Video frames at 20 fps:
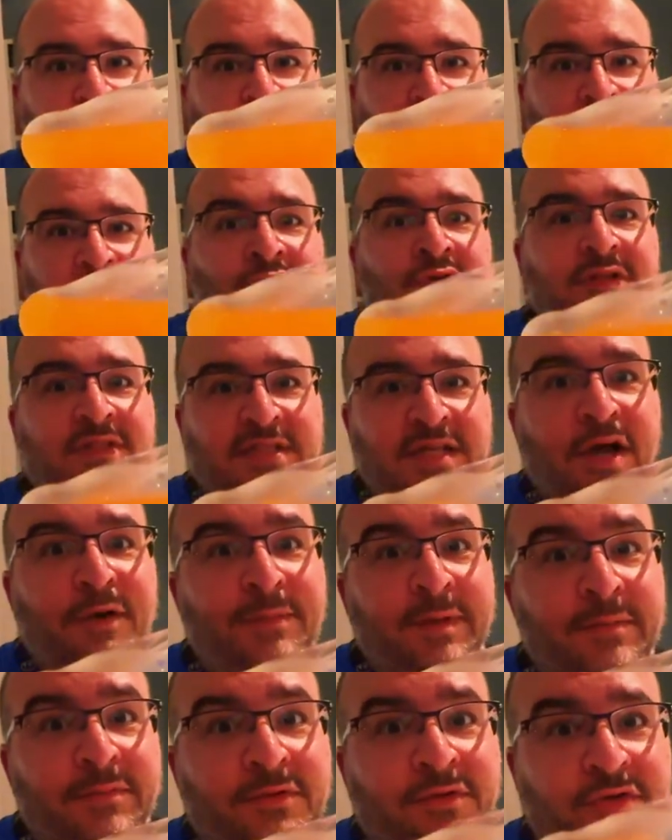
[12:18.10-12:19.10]
you can tell
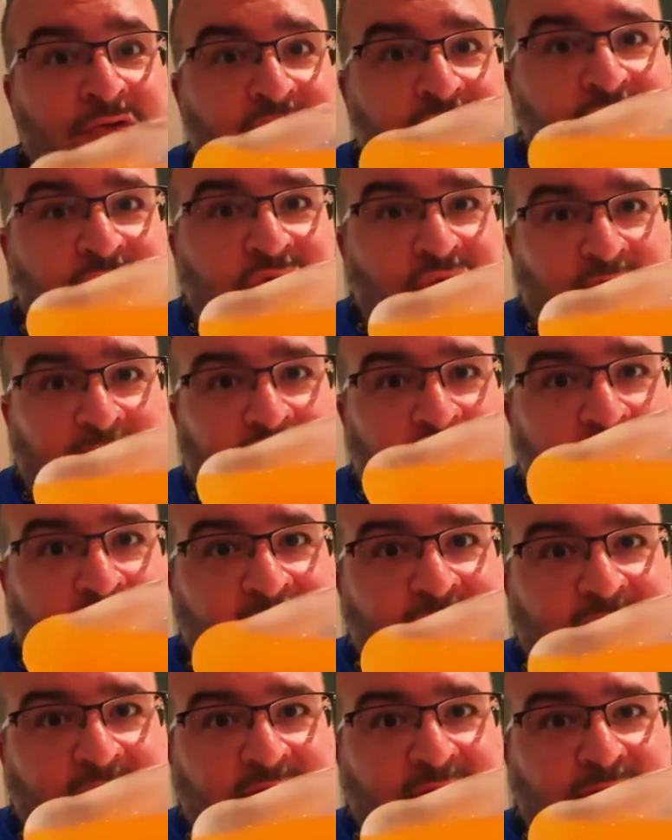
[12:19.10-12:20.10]
people you drink out of
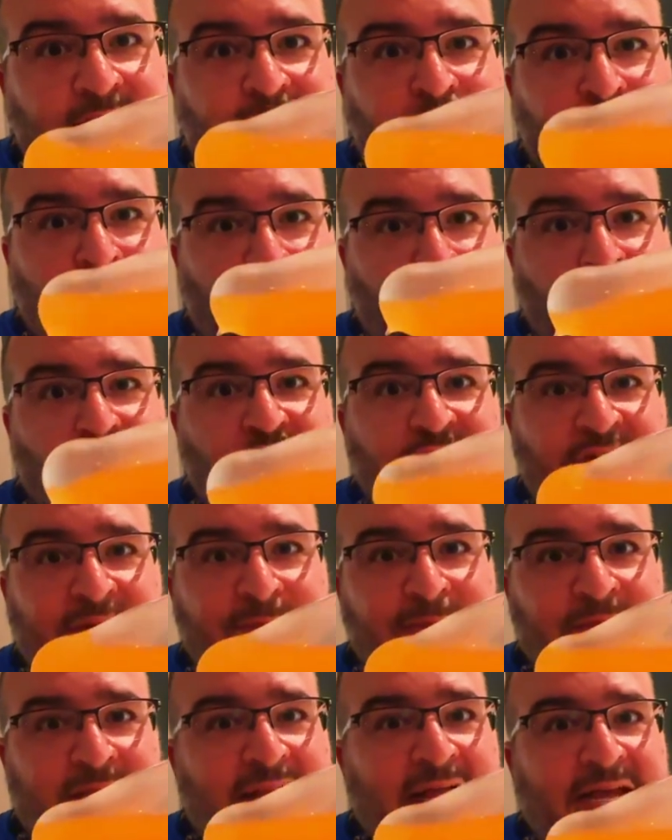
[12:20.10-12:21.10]
a
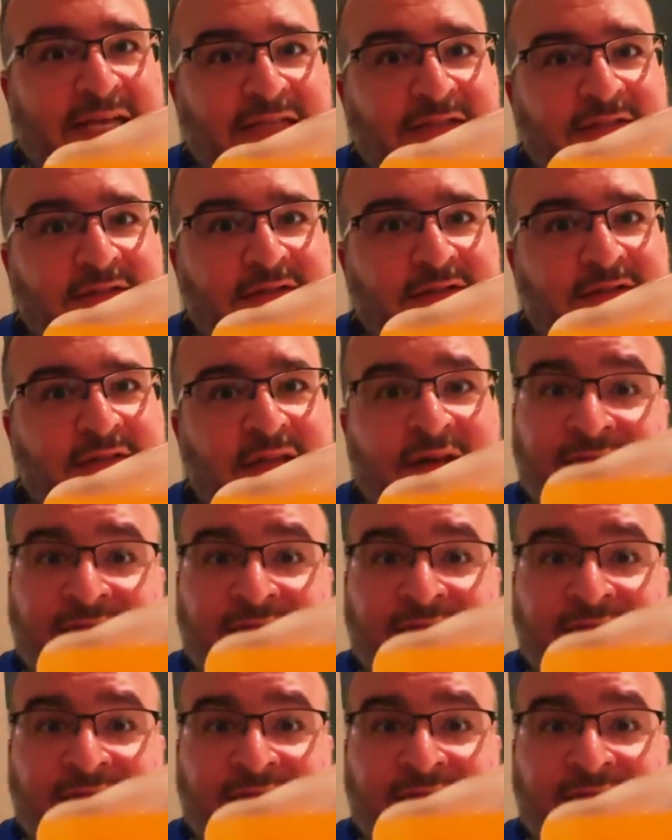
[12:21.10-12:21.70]
bird-shaped glass, out